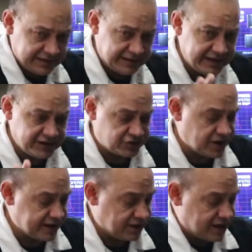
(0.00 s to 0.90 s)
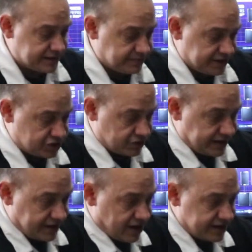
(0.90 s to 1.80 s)
They did try a lot to make sure
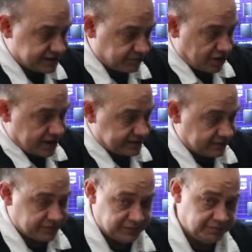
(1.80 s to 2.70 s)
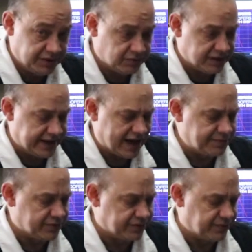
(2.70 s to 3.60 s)
they got us a product that we'd be really
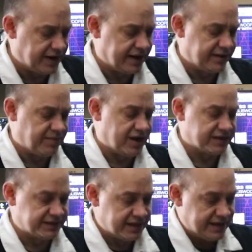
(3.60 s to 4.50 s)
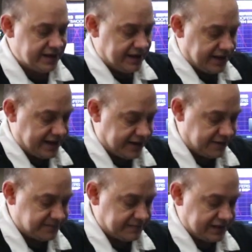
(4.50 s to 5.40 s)
happy with right out of the box.
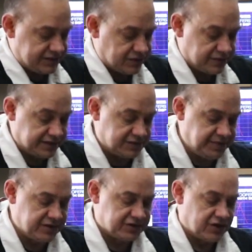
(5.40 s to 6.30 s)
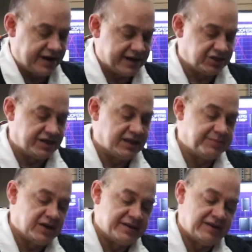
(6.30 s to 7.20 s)
So the speakers aren't actually
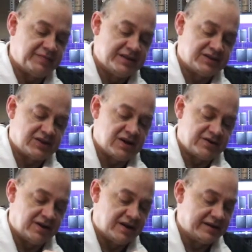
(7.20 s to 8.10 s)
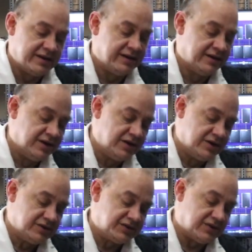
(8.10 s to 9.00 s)
clipped on, they've been soldered on.
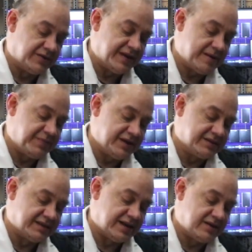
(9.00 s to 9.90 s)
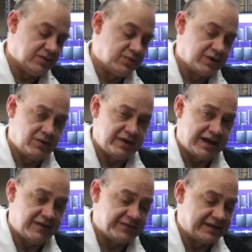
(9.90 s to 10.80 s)
So that being said, we're going to
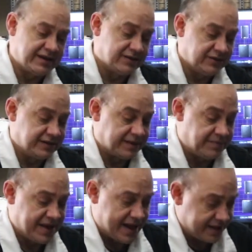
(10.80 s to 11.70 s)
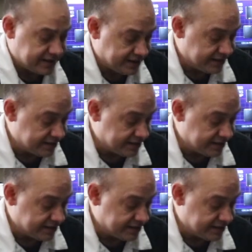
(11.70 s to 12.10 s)
have to take a look at the back